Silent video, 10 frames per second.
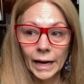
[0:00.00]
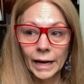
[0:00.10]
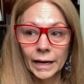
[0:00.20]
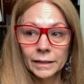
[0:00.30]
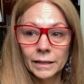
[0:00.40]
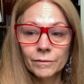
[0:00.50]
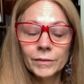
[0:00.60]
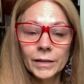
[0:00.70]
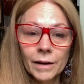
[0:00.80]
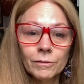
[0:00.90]
And I've
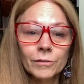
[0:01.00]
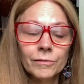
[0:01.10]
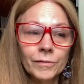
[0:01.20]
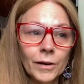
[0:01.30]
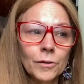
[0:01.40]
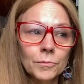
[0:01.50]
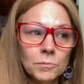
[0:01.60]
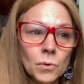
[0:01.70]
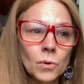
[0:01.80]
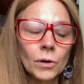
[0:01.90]
never felt
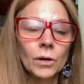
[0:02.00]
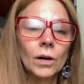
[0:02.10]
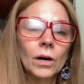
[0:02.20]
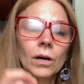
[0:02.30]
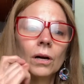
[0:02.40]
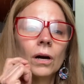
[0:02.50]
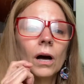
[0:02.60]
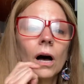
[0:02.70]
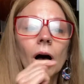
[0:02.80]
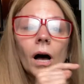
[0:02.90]
more
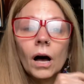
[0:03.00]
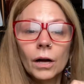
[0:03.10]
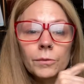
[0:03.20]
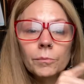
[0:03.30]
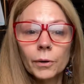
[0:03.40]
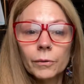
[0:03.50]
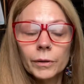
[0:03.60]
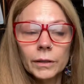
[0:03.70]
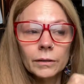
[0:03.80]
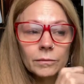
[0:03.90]

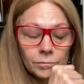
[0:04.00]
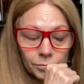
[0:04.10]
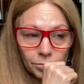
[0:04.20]
unbroken.